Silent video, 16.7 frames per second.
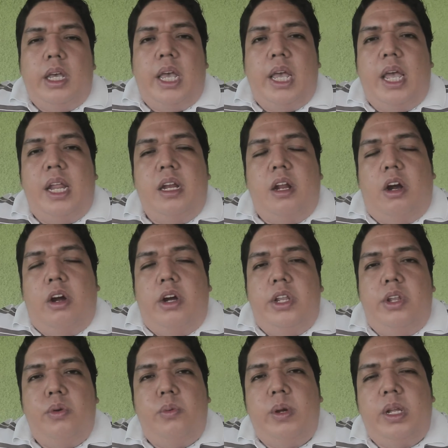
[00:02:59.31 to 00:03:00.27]
And are
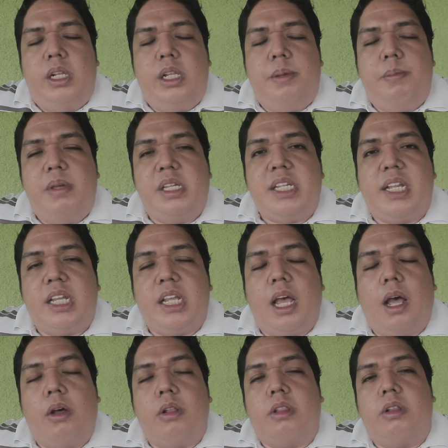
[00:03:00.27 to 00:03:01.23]
you really missing
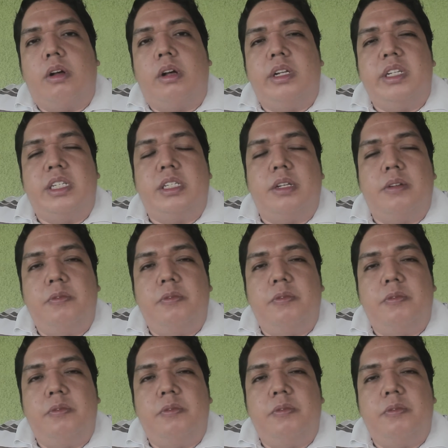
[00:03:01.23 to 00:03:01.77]
out on some